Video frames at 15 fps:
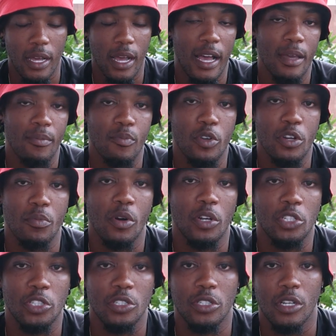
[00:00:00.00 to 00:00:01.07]
I pretty
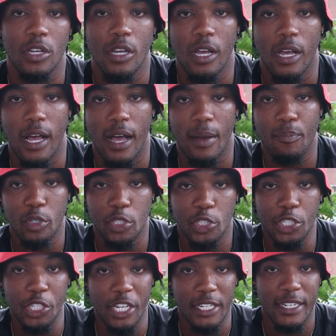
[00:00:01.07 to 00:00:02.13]
much
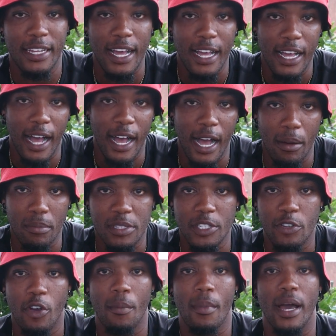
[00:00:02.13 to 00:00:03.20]
appreciate
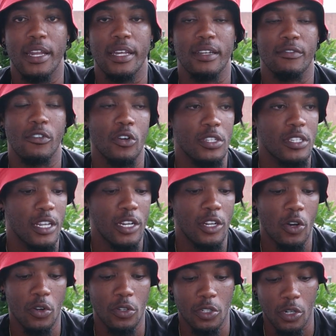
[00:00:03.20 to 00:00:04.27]
Saramonic for sending
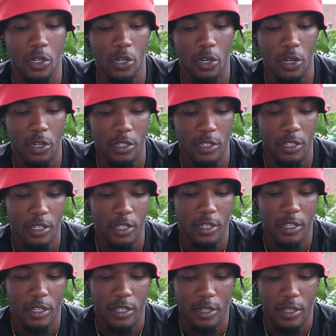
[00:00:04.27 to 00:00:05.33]
out the
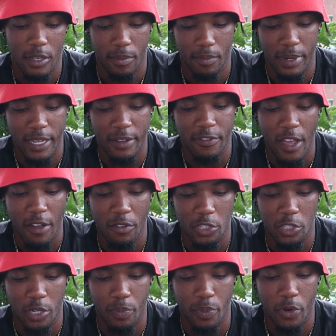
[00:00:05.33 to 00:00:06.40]
Blink
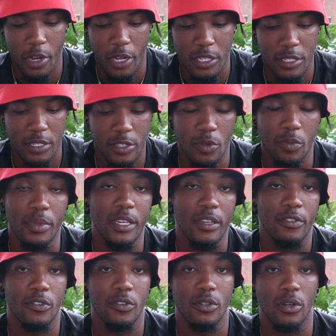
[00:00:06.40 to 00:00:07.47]
500 Pro X to me,
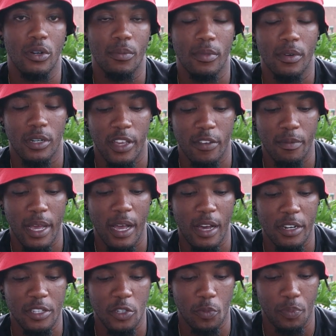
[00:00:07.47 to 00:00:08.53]
for giving my
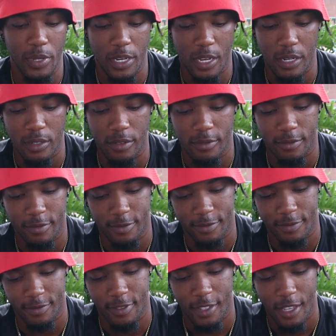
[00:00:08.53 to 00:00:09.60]
honest opinion
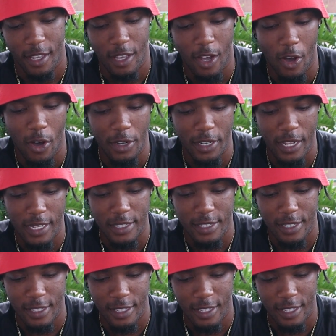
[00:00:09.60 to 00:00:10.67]
on that.